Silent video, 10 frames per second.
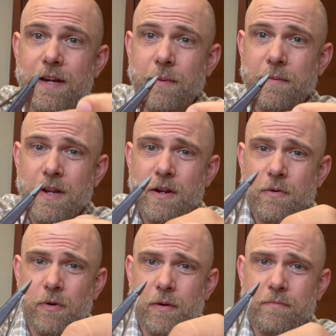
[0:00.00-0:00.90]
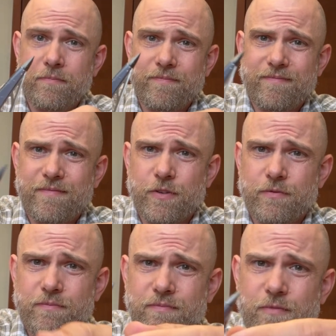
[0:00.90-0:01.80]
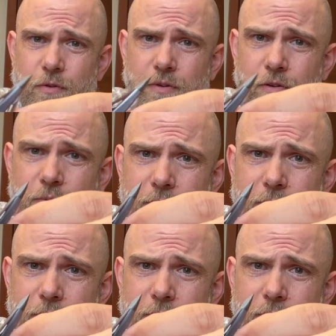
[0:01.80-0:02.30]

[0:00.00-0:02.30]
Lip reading: Anyway, we're gonna just do it this way.